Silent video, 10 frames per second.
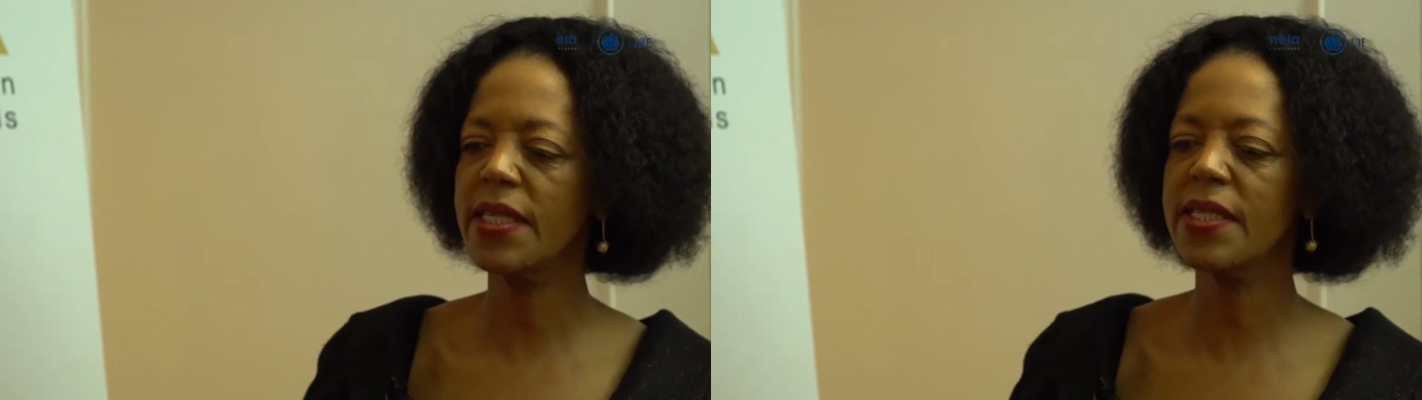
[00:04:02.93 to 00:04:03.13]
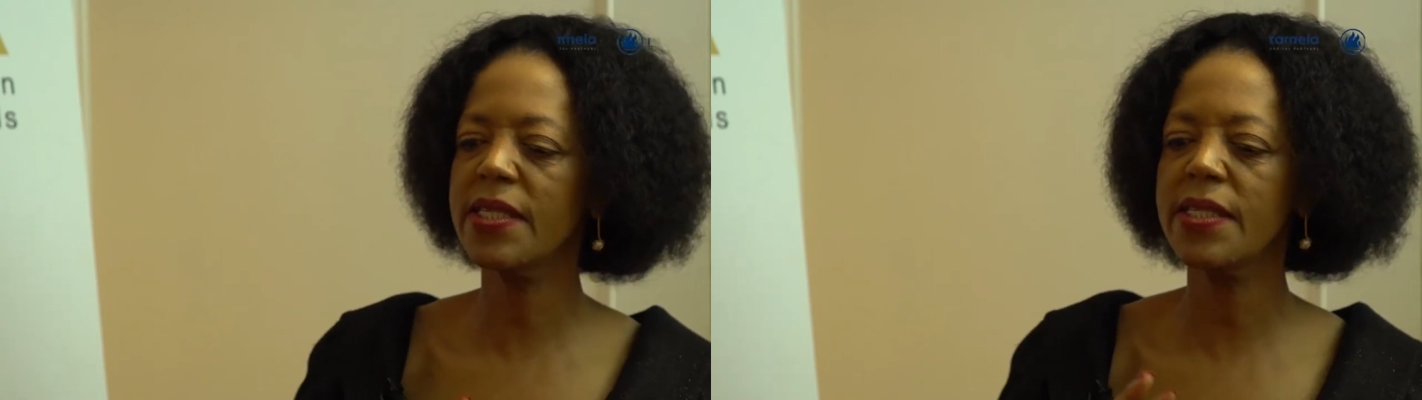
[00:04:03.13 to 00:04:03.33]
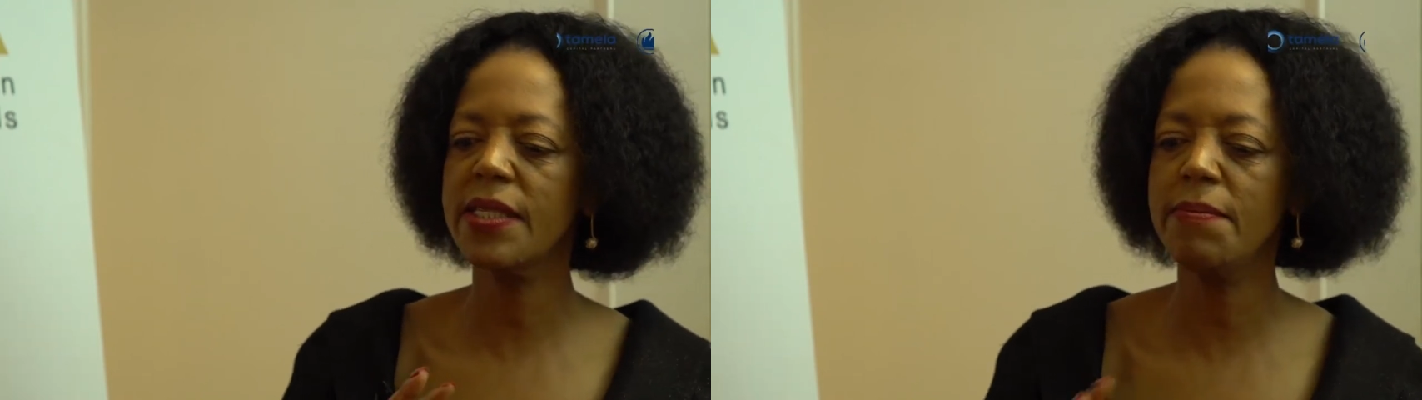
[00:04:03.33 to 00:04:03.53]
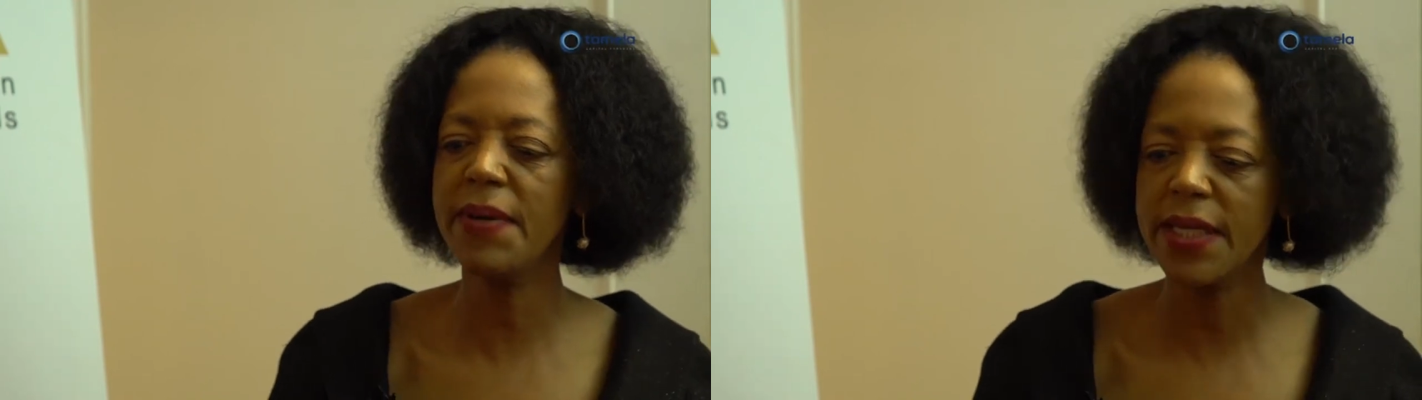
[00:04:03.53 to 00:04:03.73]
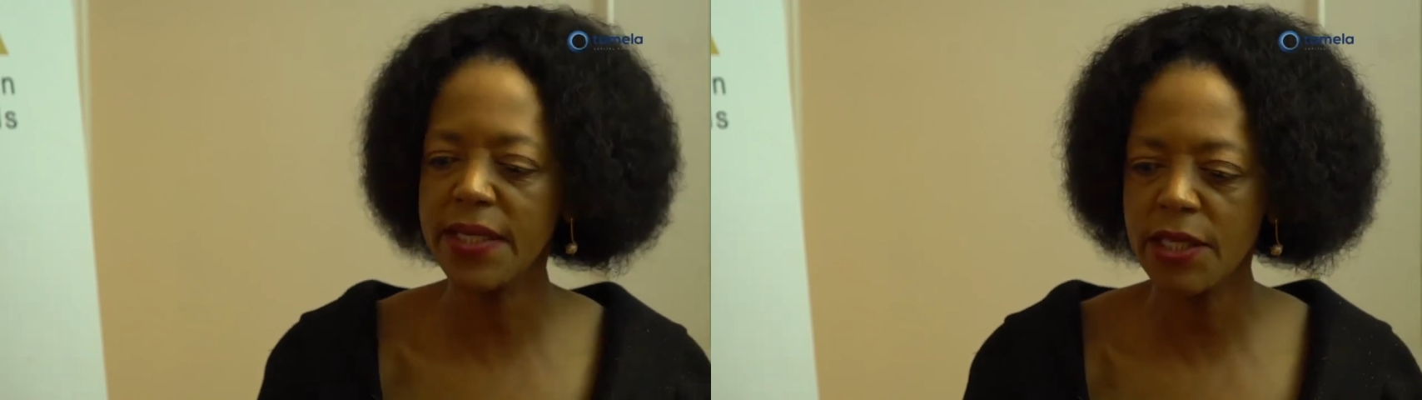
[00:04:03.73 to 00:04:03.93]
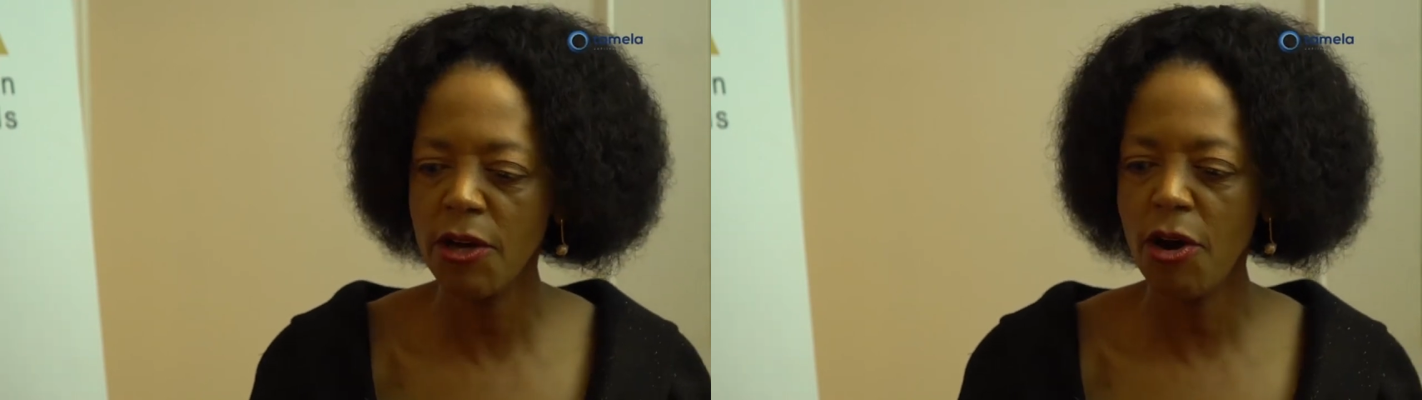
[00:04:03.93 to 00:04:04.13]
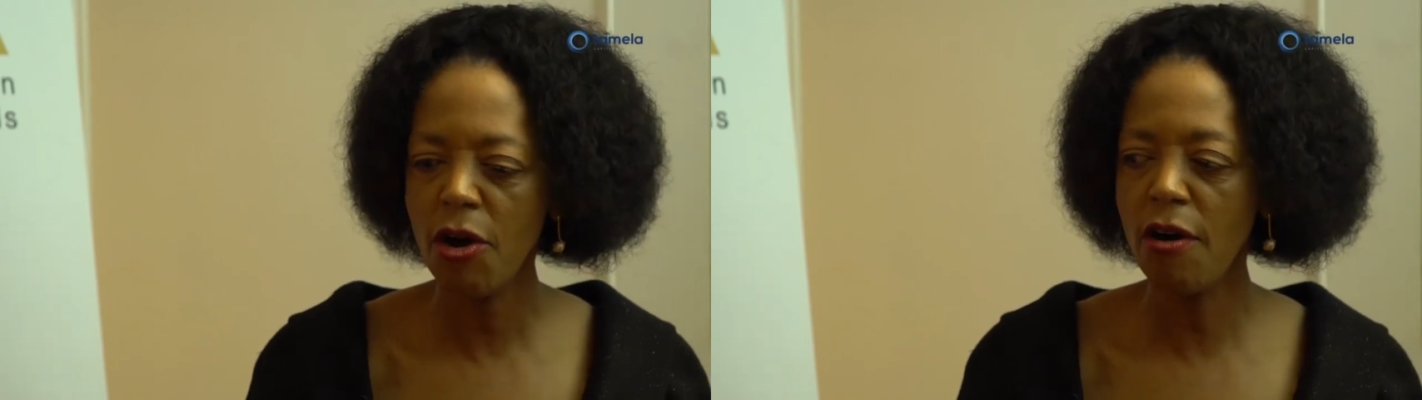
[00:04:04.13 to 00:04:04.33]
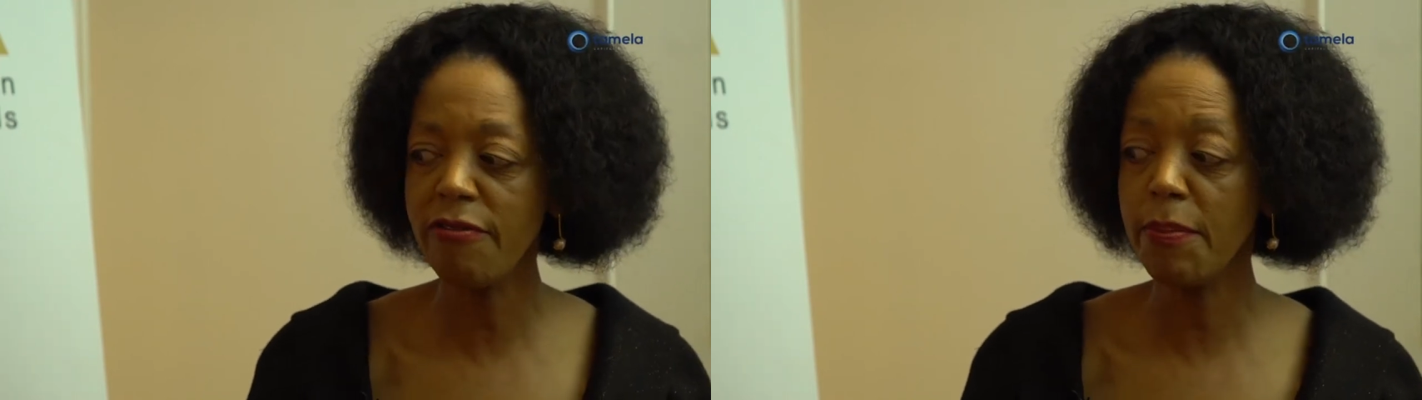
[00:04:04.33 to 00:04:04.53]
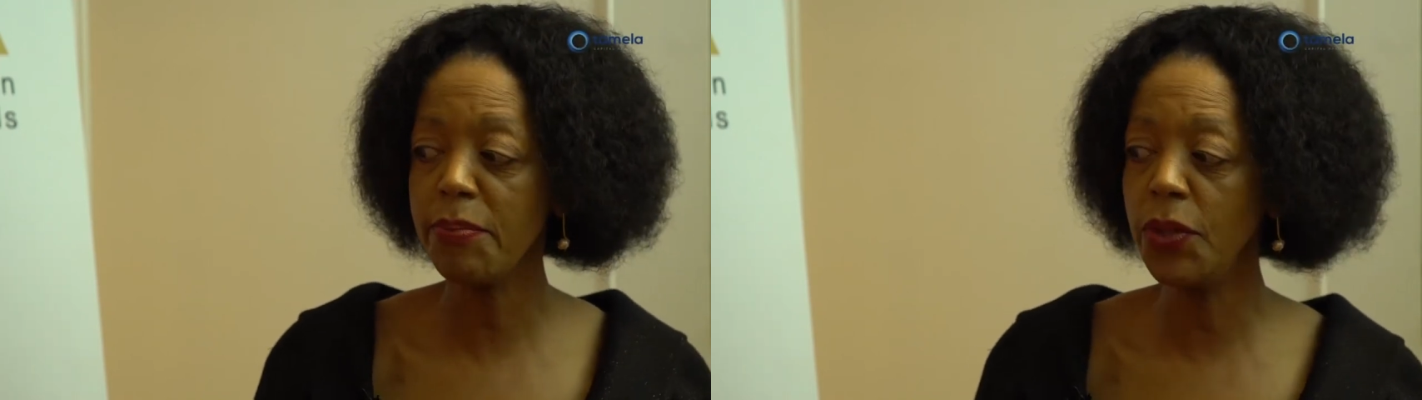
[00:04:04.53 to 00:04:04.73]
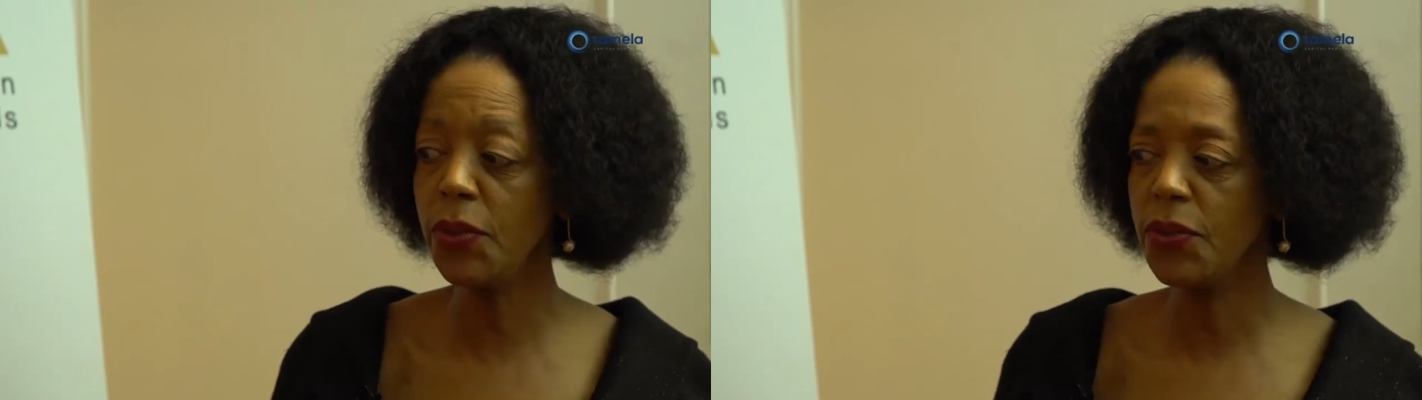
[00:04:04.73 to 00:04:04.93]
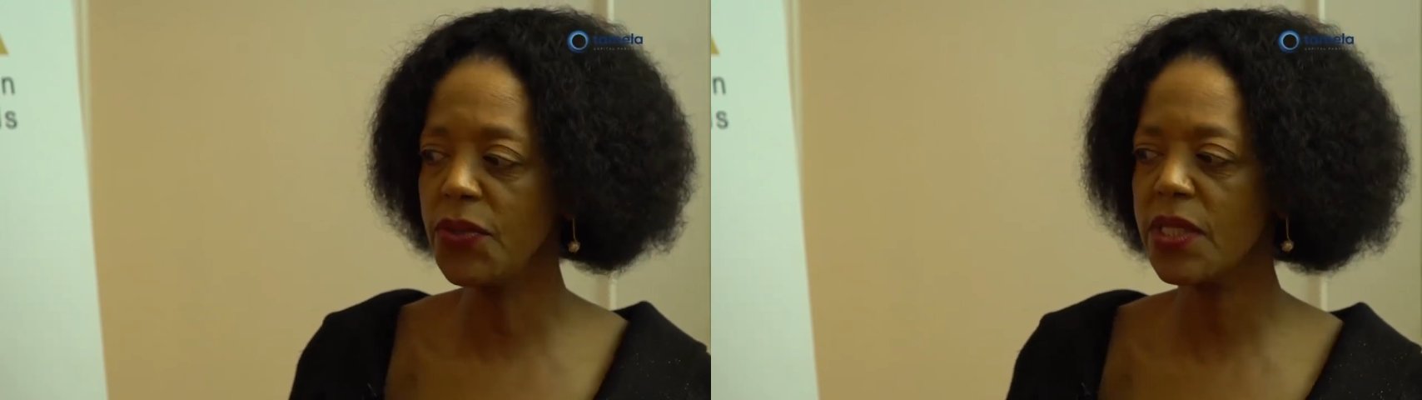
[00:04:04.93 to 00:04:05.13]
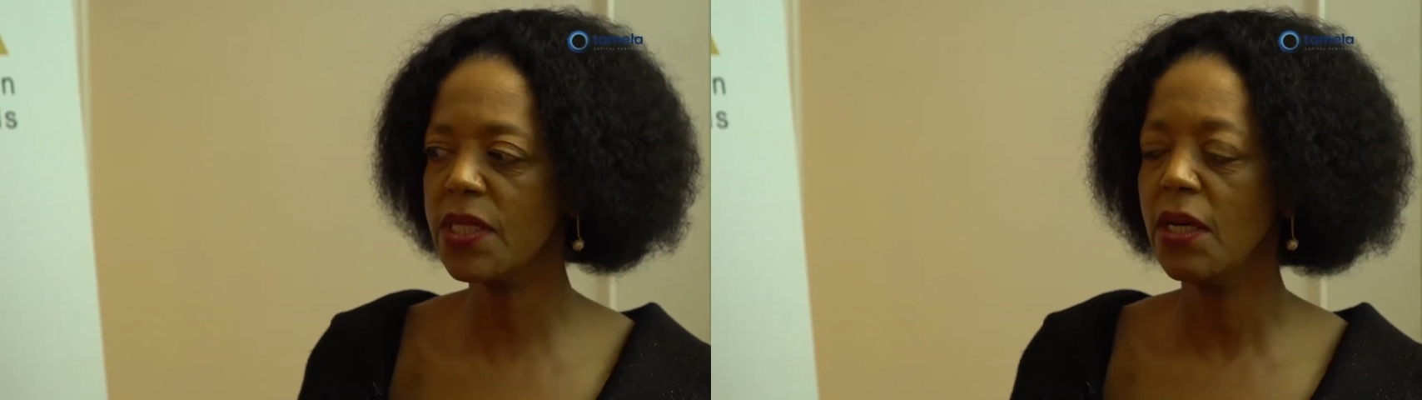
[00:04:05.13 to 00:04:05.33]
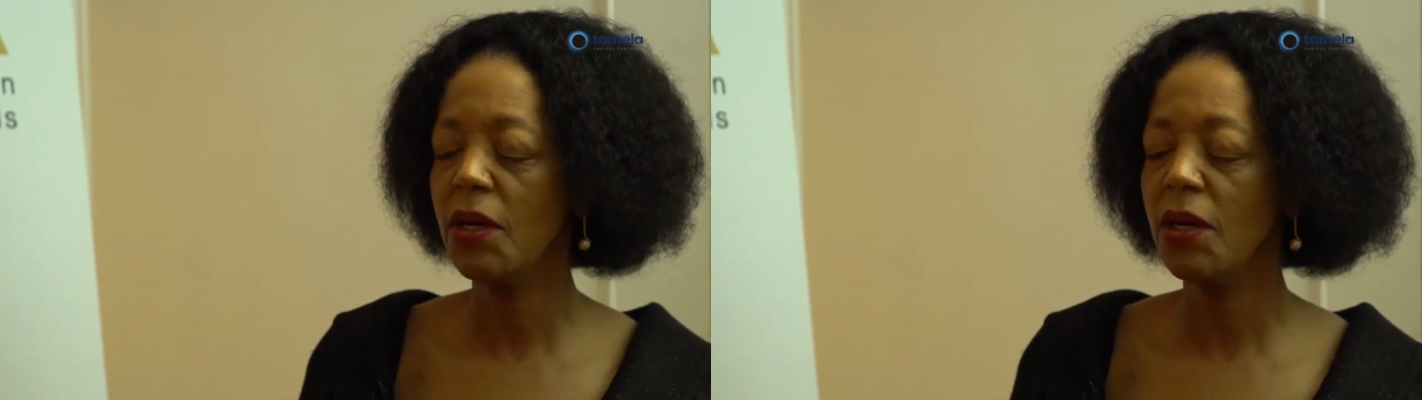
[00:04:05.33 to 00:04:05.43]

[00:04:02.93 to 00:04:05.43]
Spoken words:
snippets of abuse,